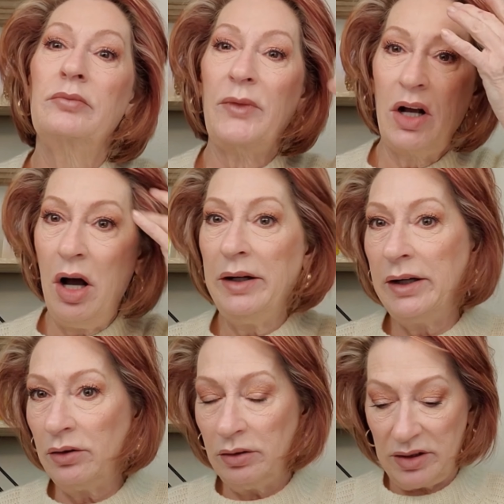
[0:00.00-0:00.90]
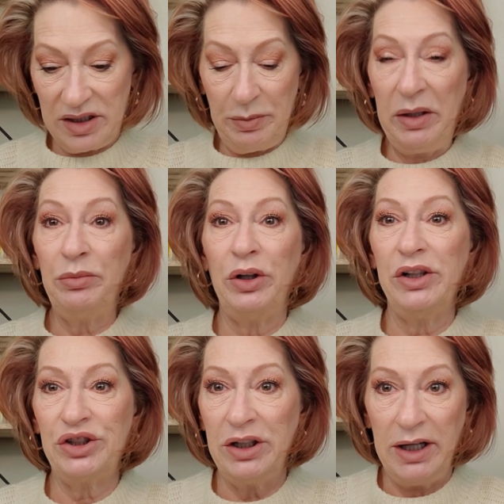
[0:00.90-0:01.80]
Conair spin
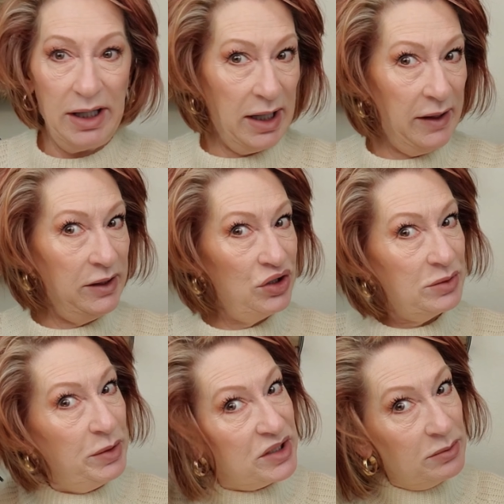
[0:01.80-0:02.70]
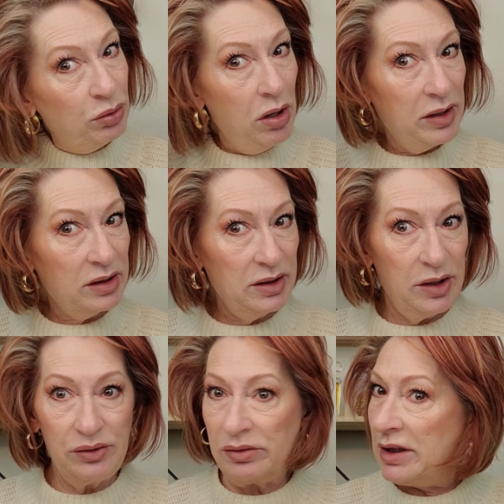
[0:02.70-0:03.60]
brush and then just put some product
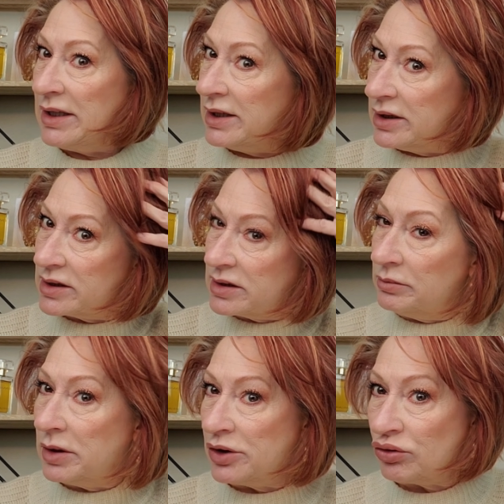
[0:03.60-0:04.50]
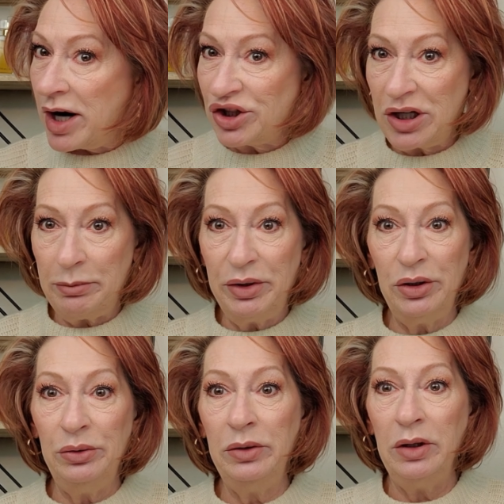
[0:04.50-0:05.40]
underneath it, some dry
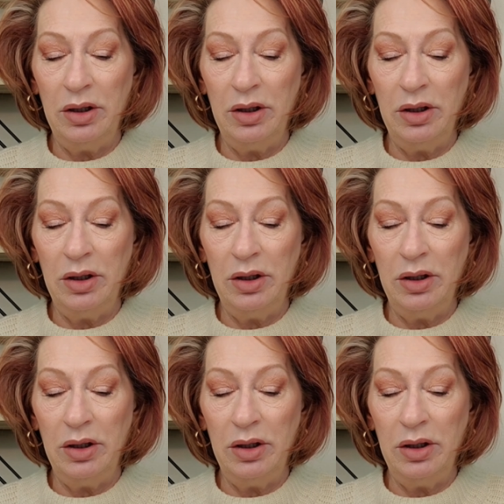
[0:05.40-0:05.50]
shampoo.